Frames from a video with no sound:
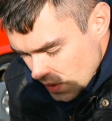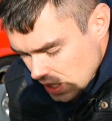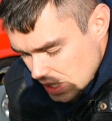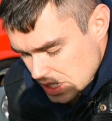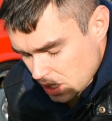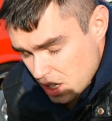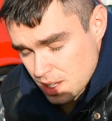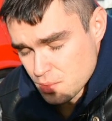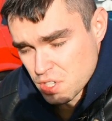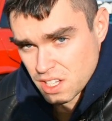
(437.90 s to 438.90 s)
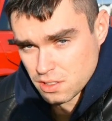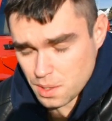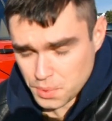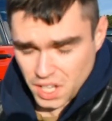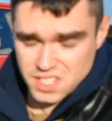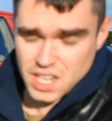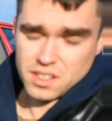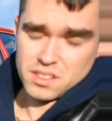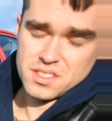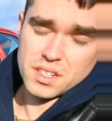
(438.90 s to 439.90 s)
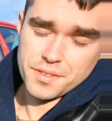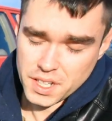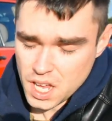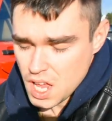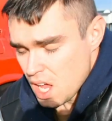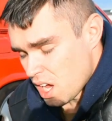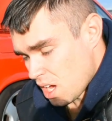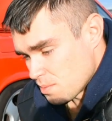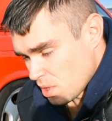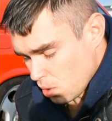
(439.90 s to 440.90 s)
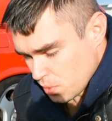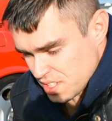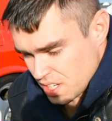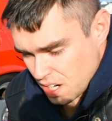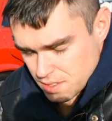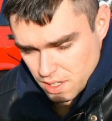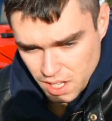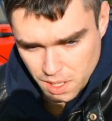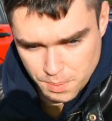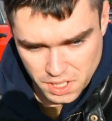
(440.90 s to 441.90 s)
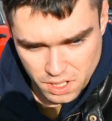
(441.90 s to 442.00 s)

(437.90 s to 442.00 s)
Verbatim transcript: like I said, guys, I'm trying to help you guys out and stuff, and I'm always down to help.